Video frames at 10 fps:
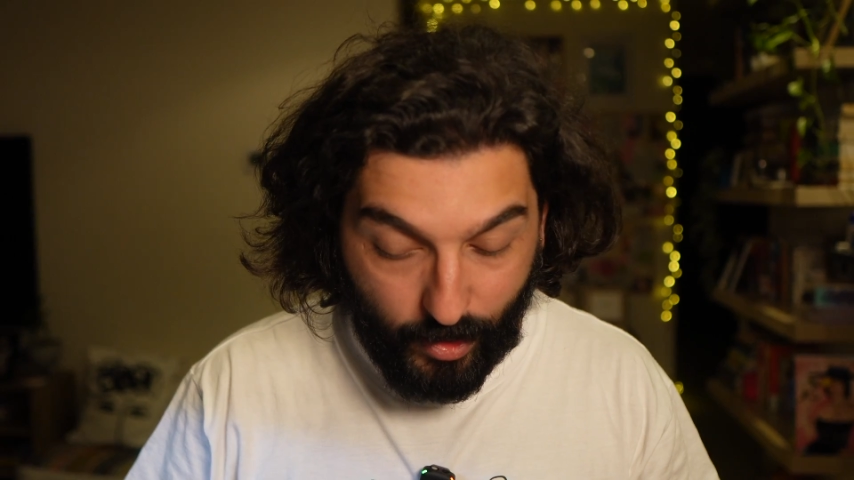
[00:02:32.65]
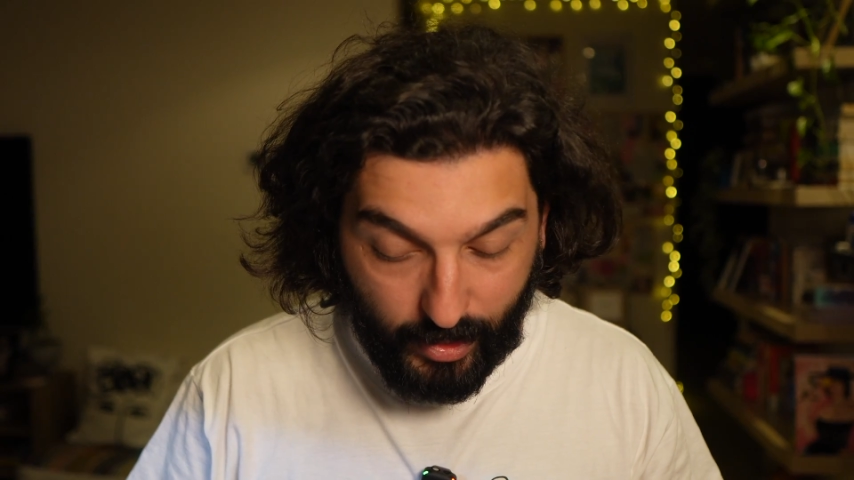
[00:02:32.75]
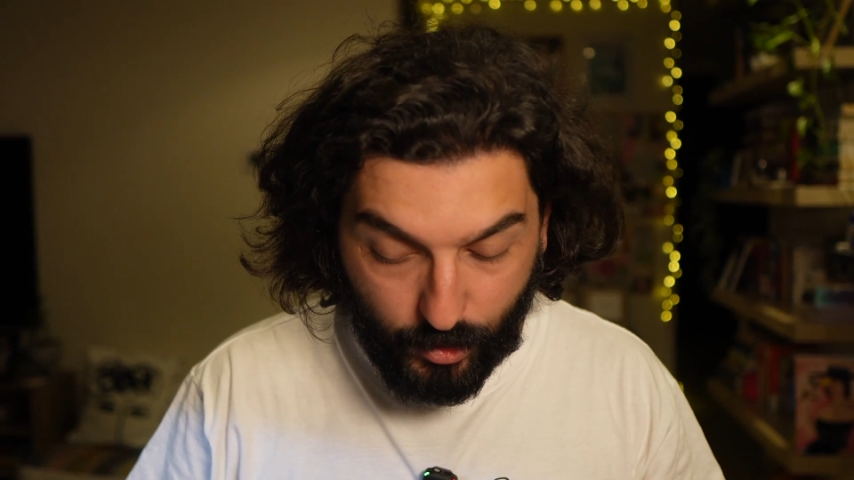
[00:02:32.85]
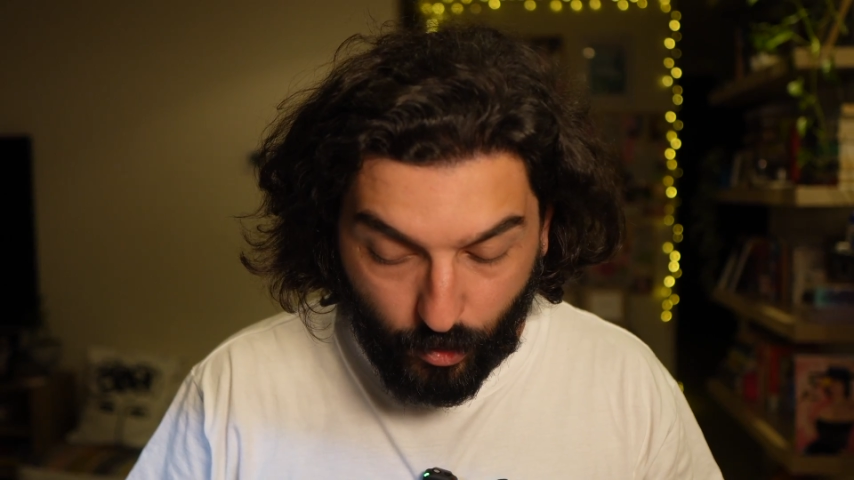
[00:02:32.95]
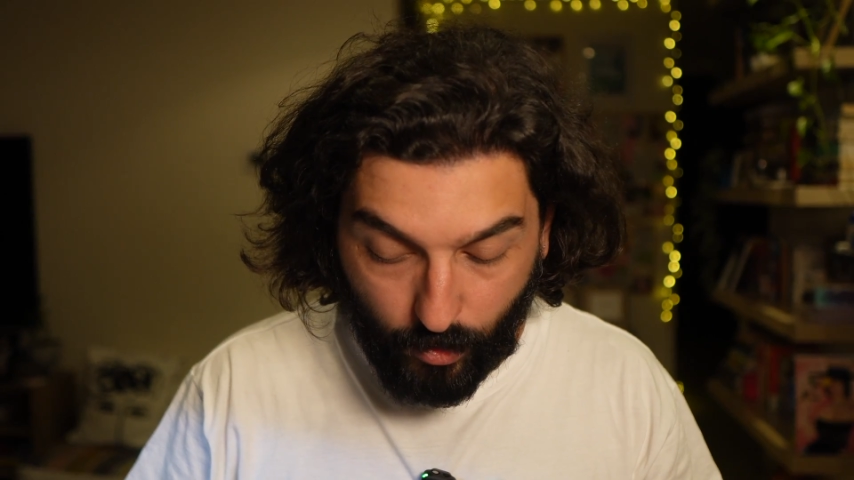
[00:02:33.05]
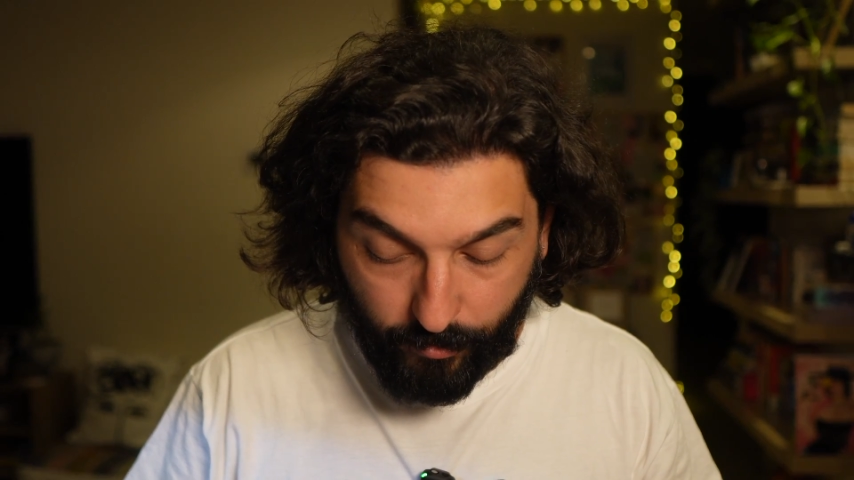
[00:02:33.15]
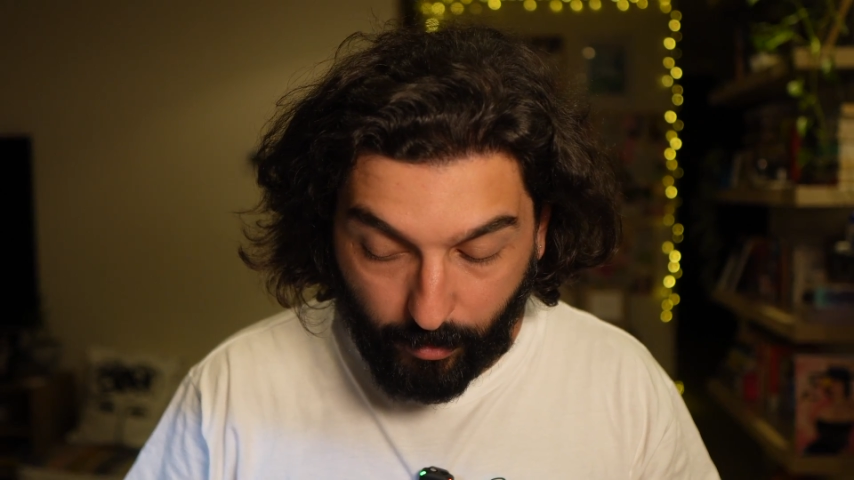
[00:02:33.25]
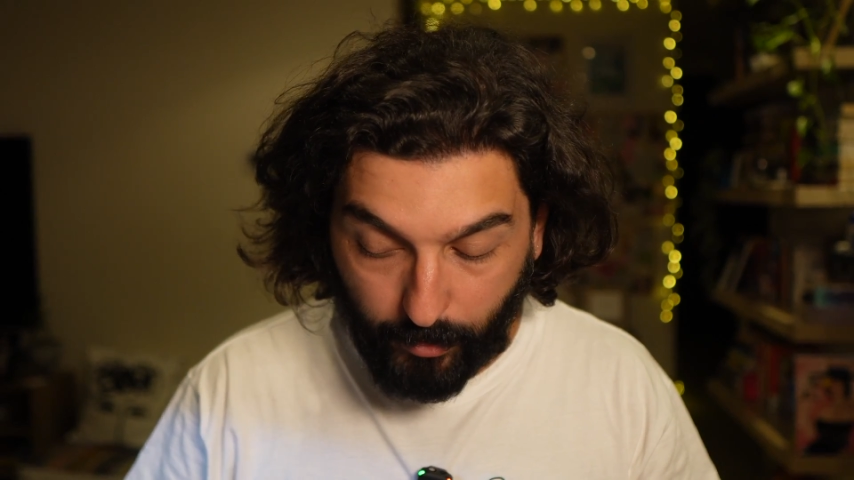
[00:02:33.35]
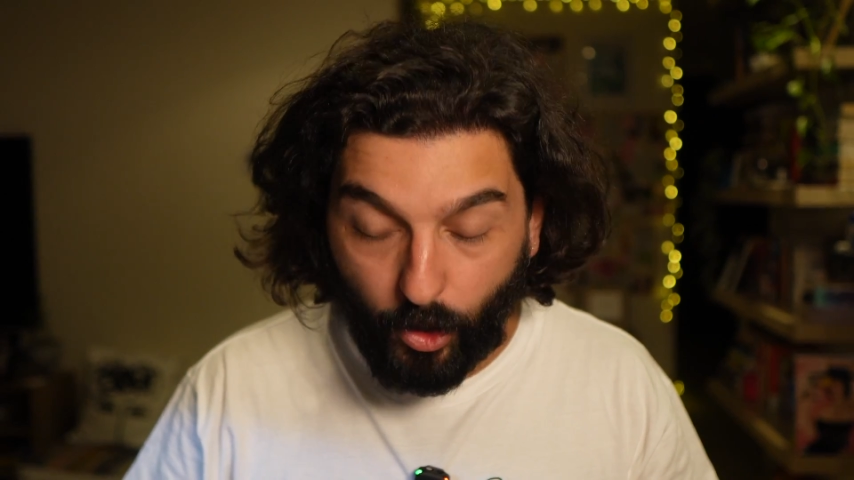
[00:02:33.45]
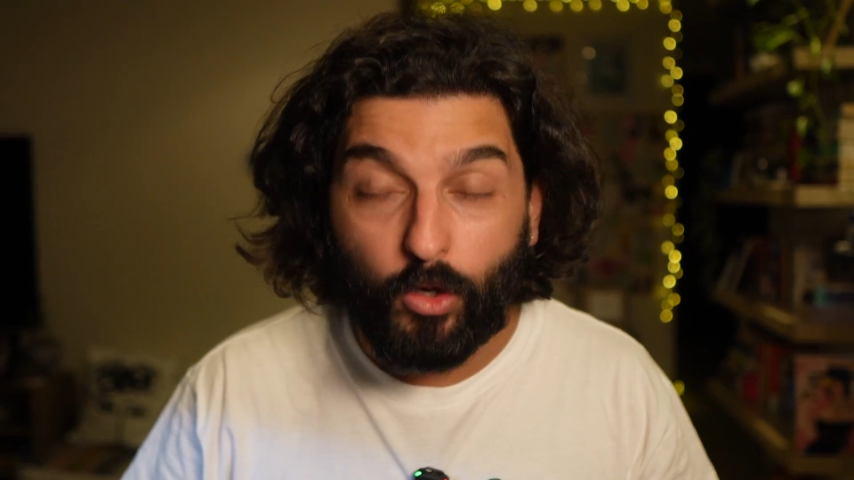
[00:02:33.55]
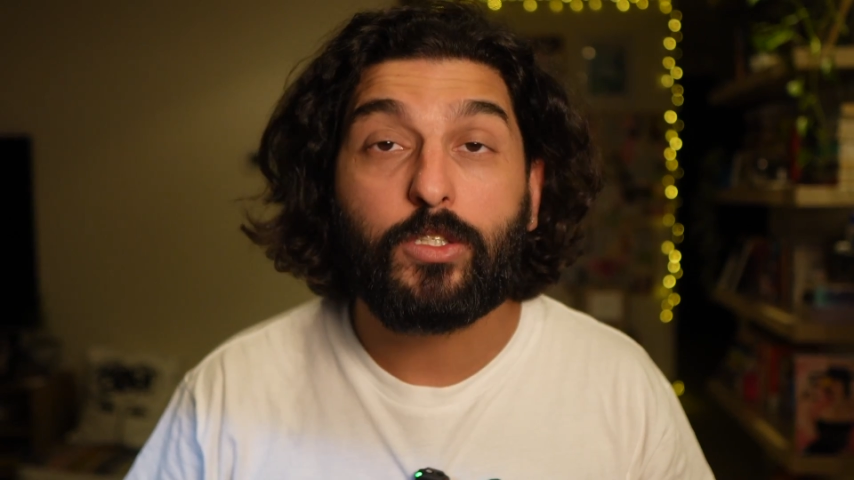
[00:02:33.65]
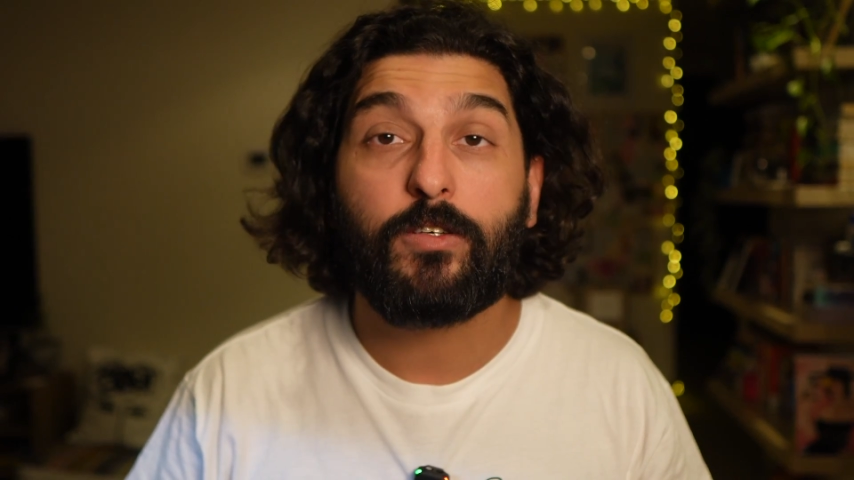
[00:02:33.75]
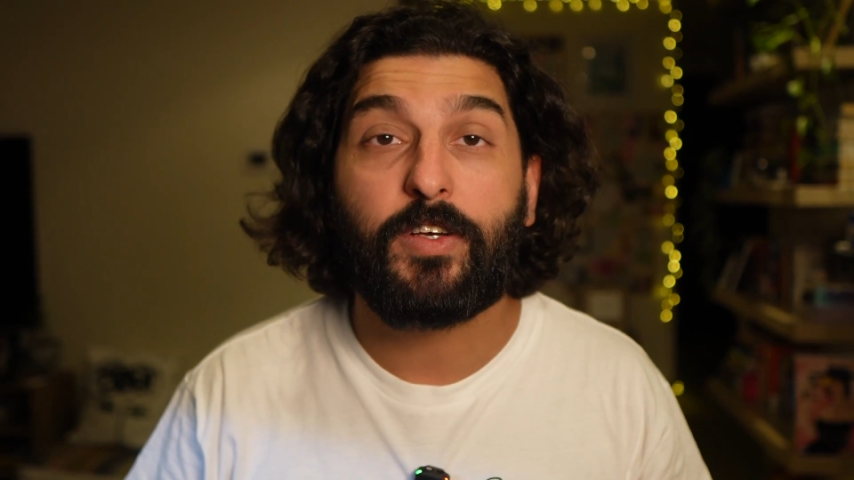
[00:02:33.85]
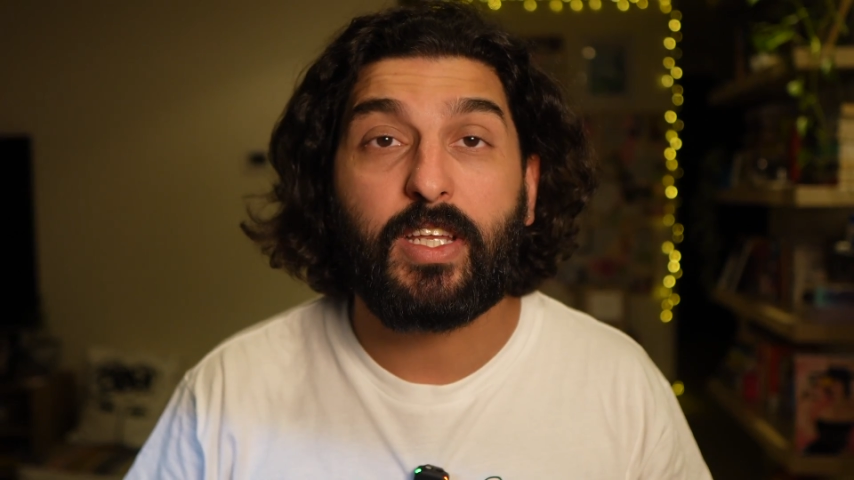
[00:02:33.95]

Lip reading: so from the looks of it,